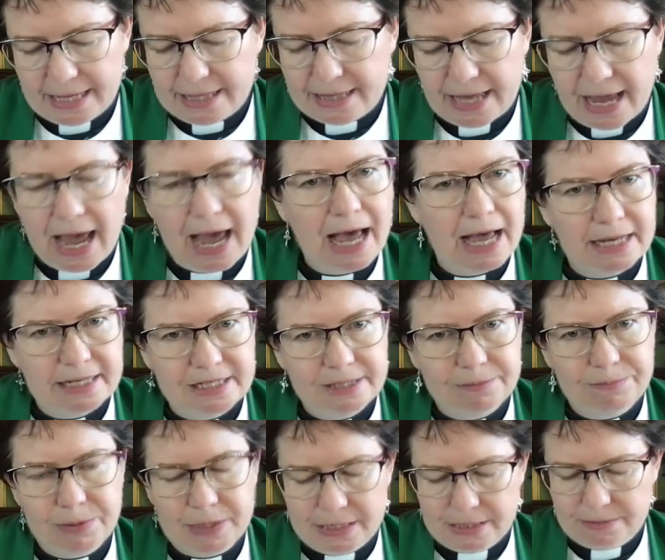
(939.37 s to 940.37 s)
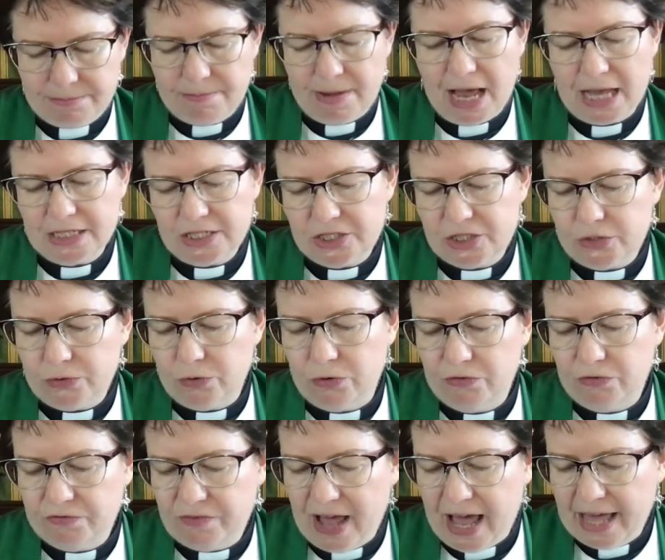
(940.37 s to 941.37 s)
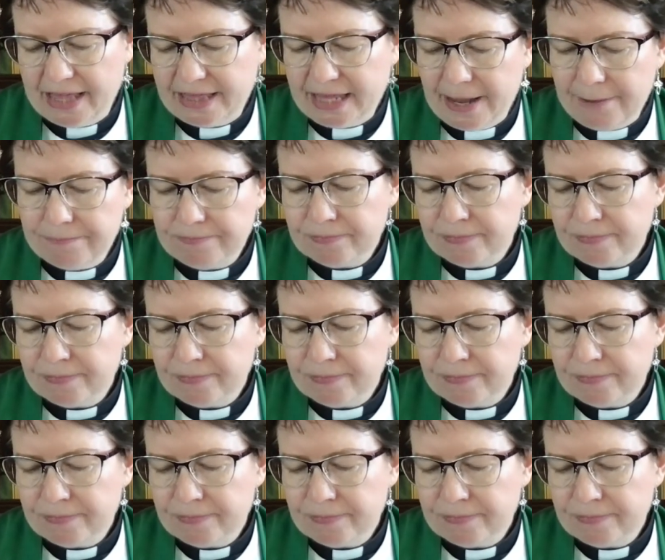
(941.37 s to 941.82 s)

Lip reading: their husband, master, or father,